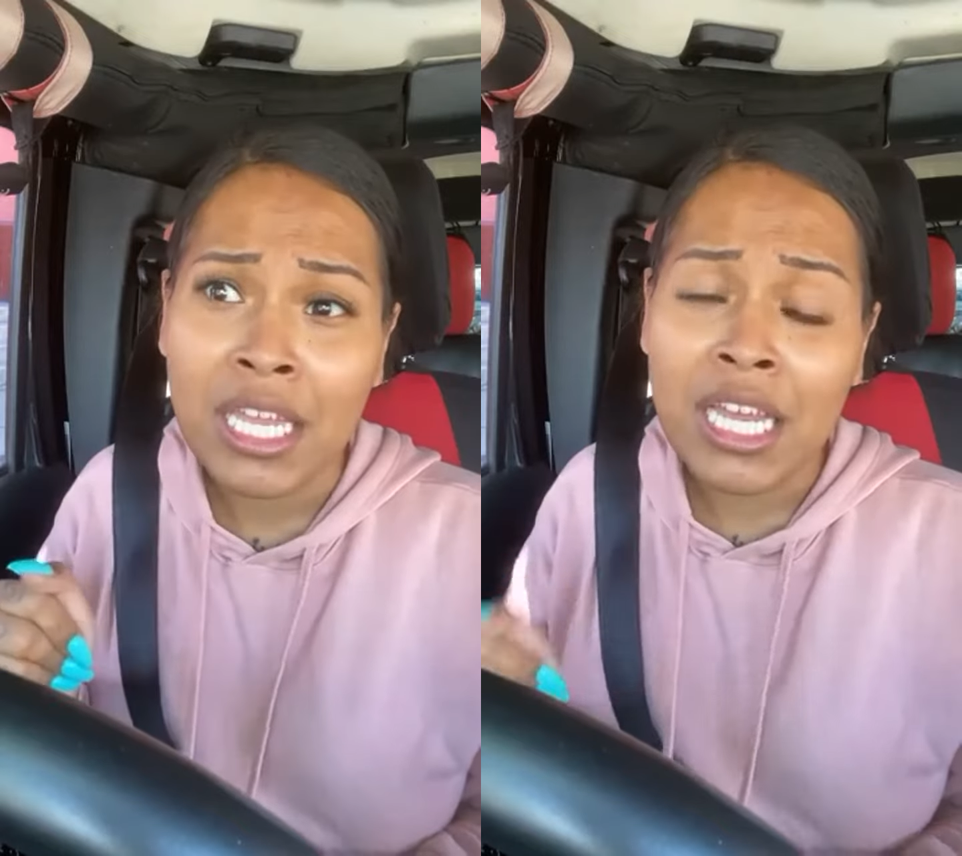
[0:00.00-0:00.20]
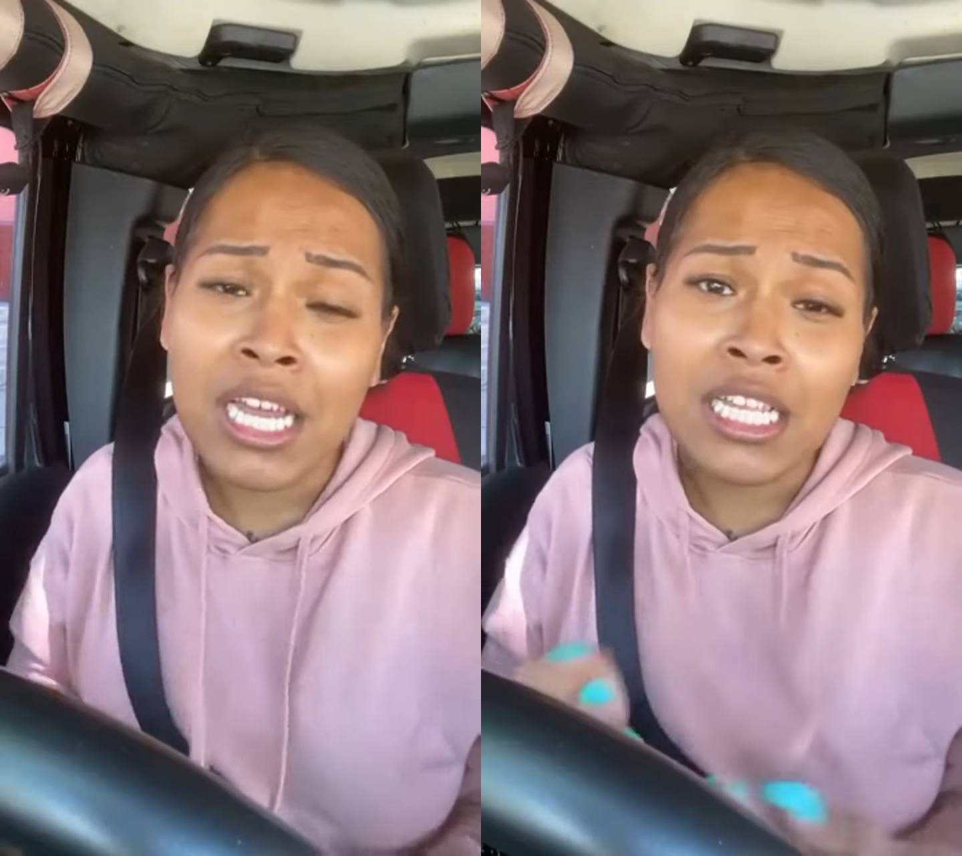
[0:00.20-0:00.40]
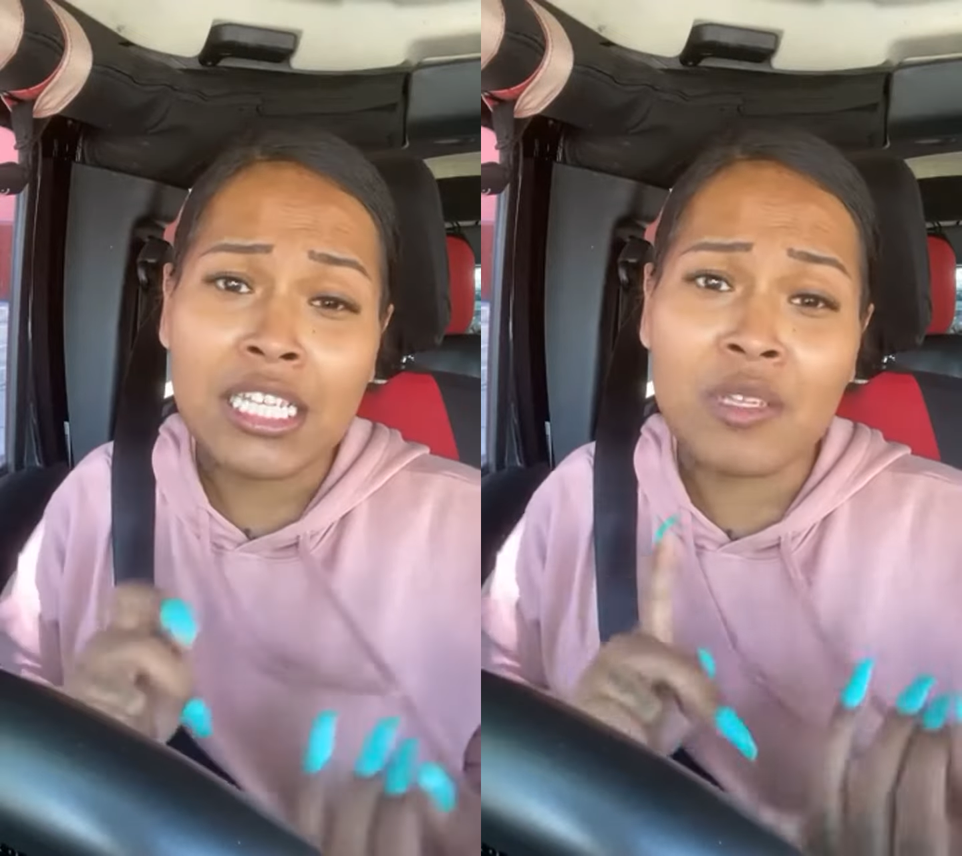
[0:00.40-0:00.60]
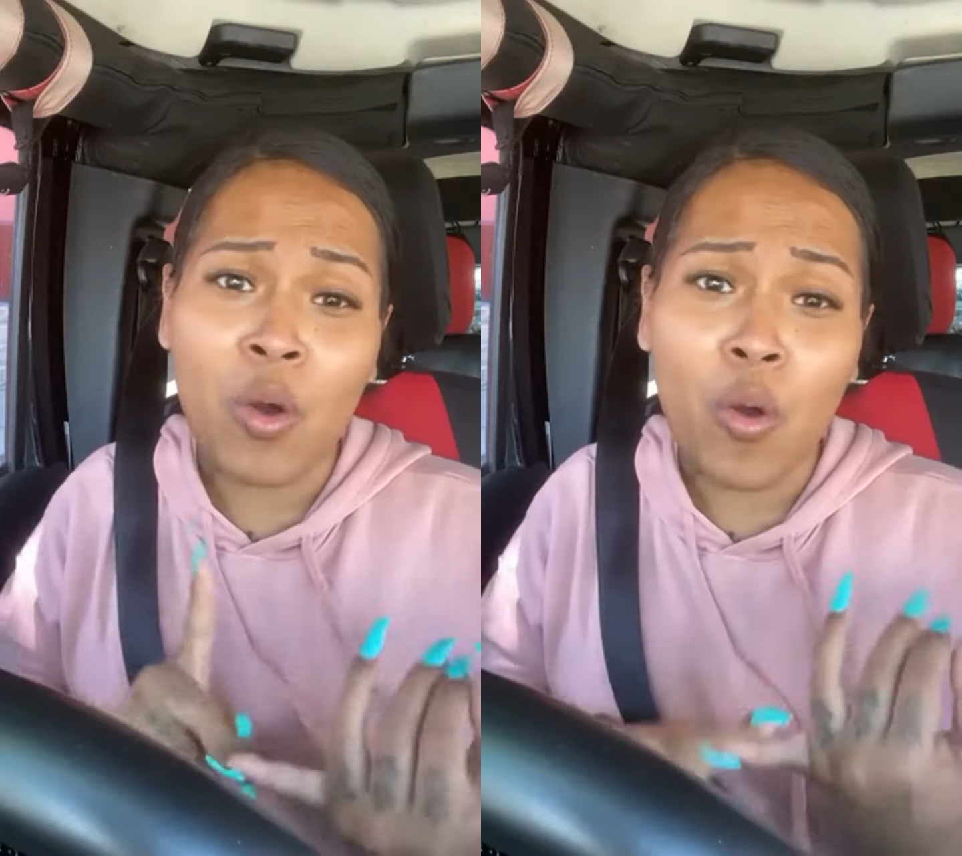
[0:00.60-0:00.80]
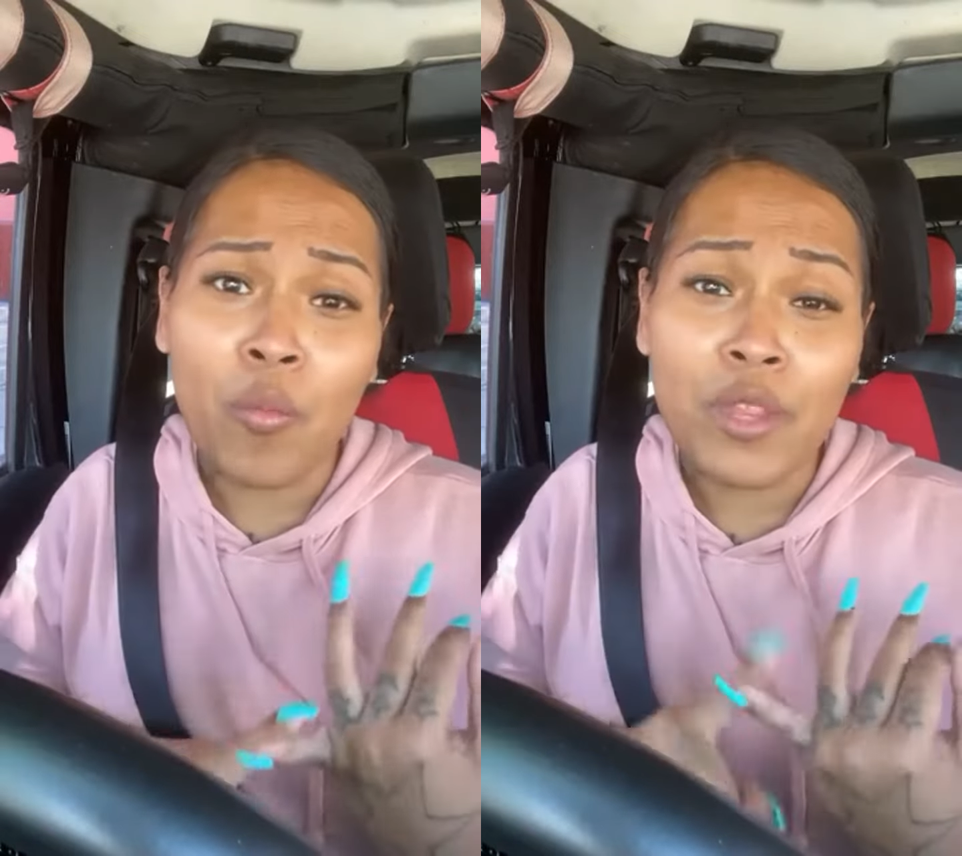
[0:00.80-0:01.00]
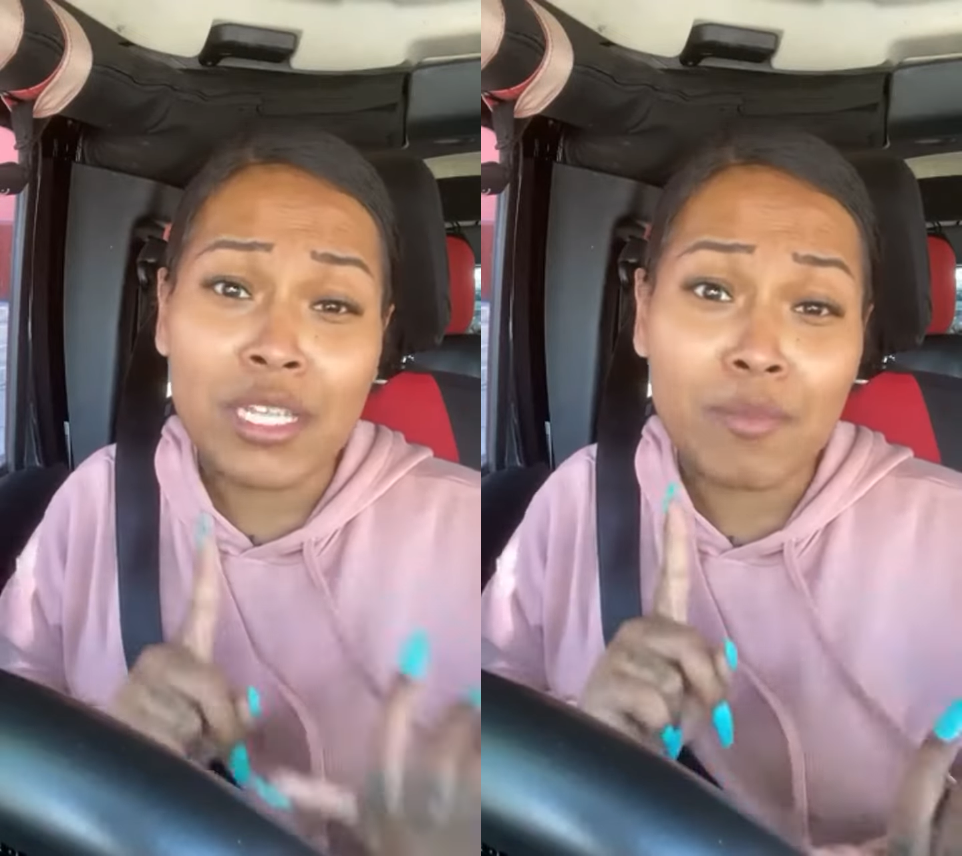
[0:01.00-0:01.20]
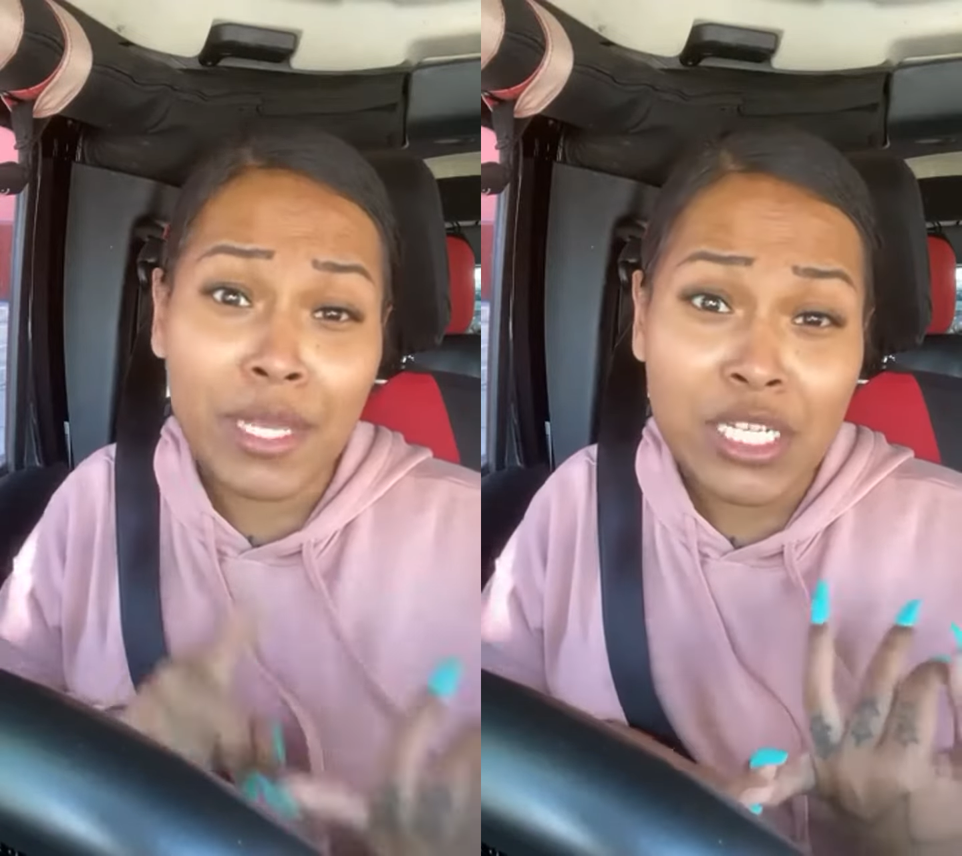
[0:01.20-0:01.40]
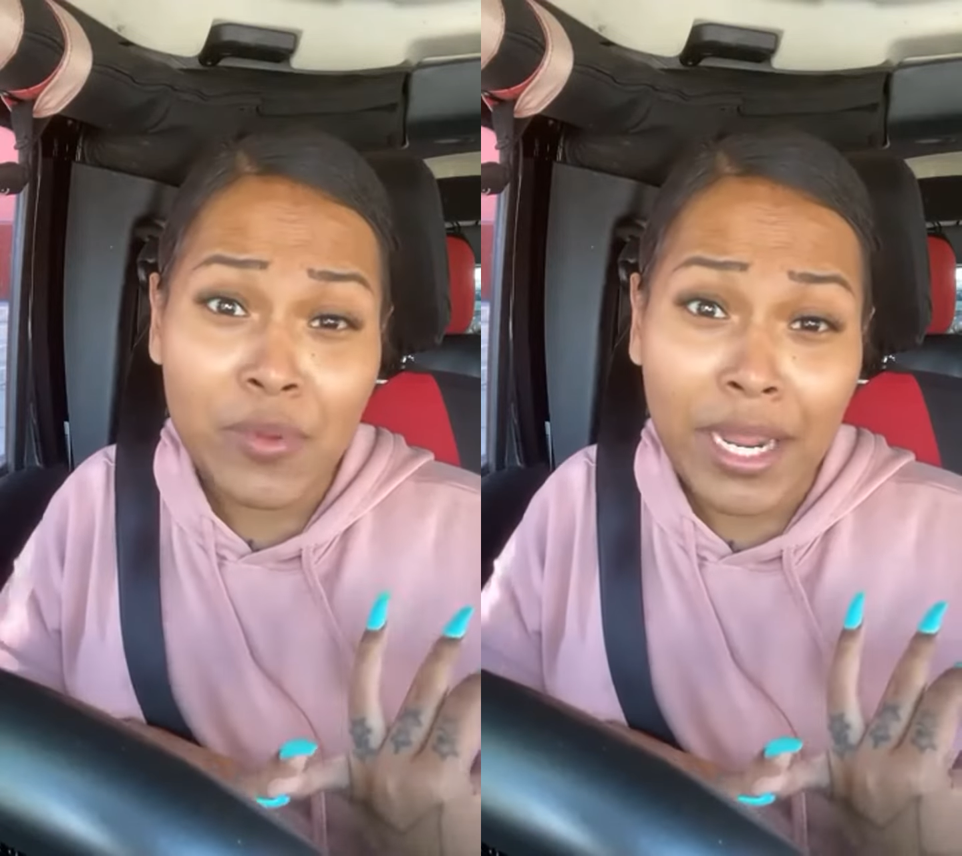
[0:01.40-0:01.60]
This whole, this bitch
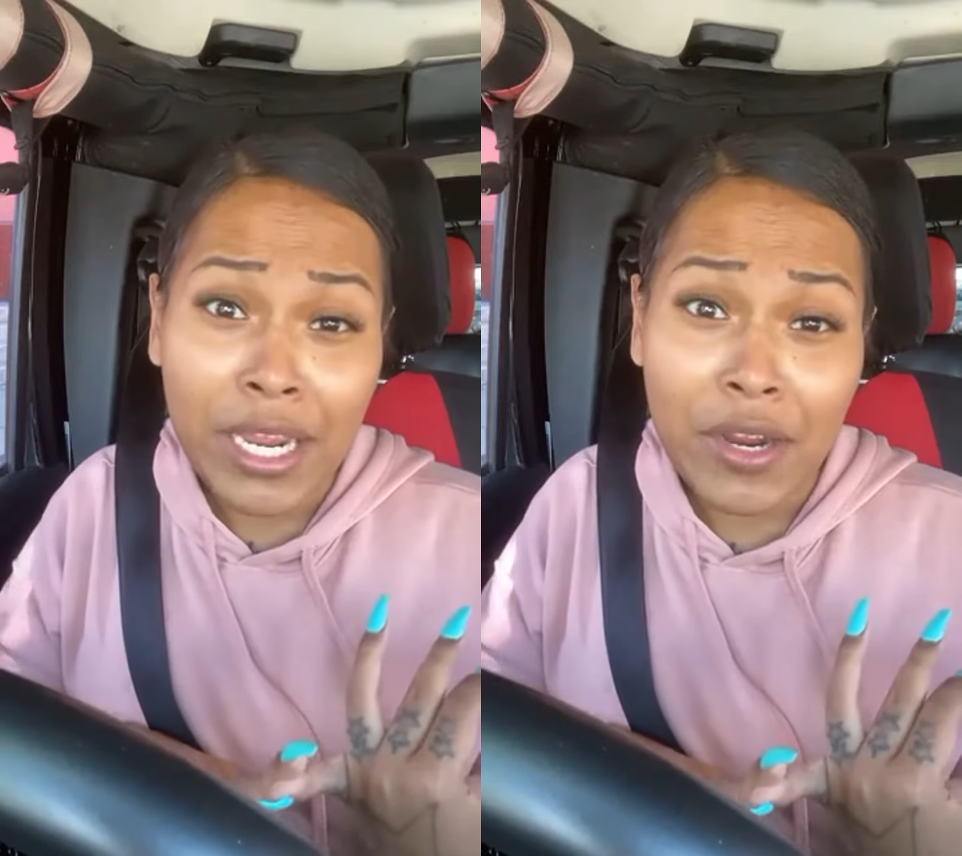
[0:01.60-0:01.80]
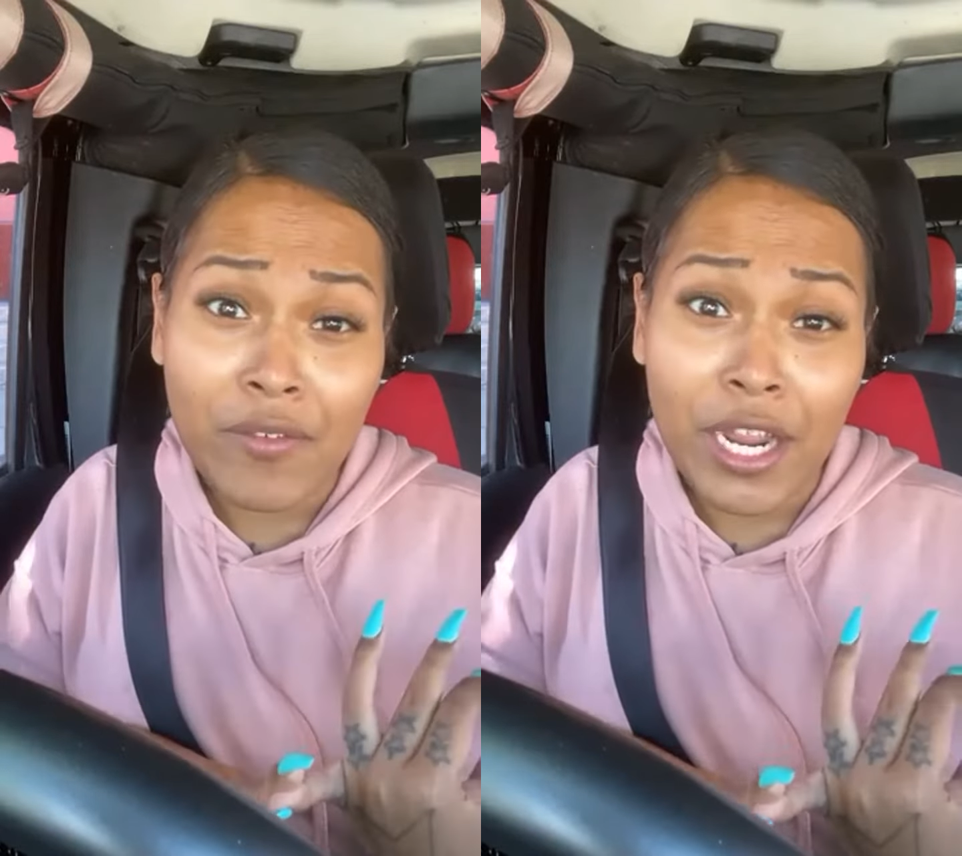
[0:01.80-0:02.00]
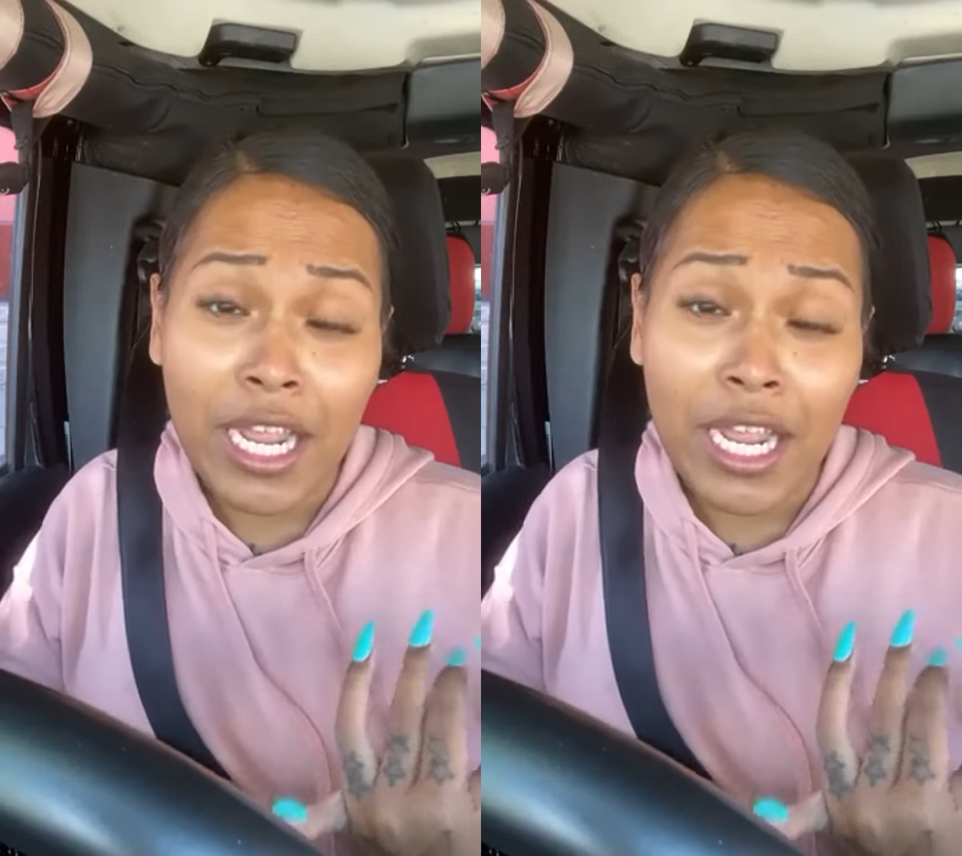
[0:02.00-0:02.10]
right here, right?